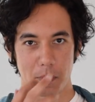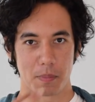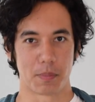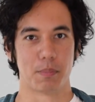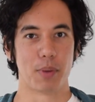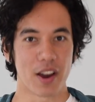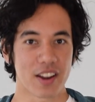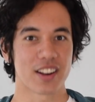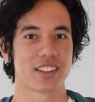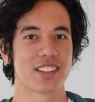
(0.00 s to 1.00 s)

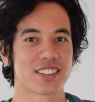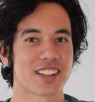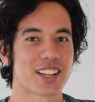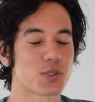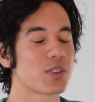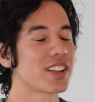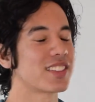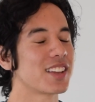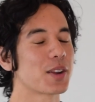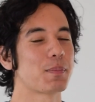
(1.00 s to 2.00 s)
But th that's what I
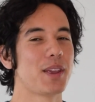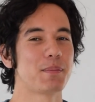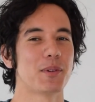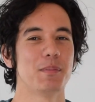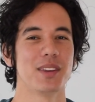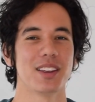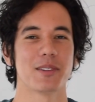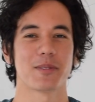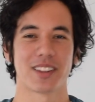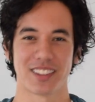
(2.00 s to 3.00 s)
think people
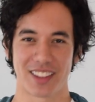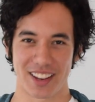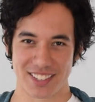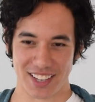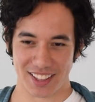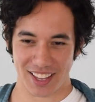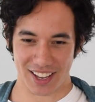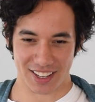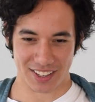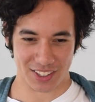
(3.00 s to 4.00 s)
mean when they say
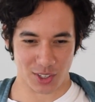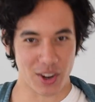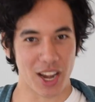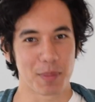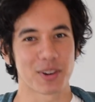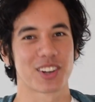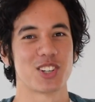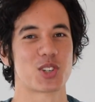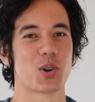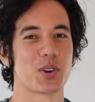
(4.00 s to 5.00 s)
that you're able to
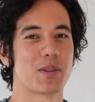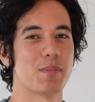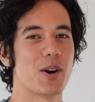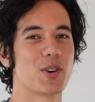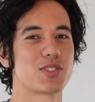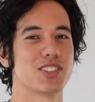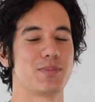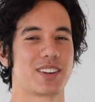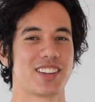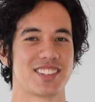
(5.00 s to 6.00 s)
control your emotions
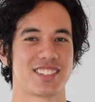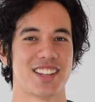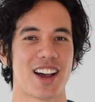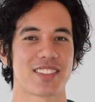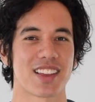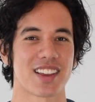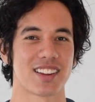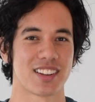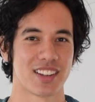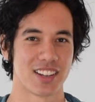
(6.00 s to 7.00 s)
because now
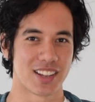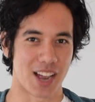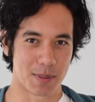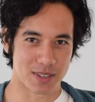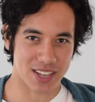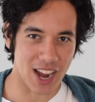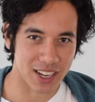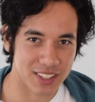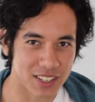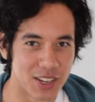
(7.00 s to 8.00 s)
that I'm just
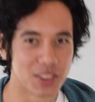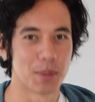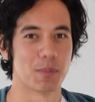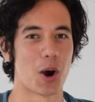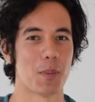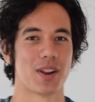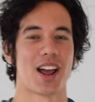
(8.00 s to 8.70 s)
acting in the moment.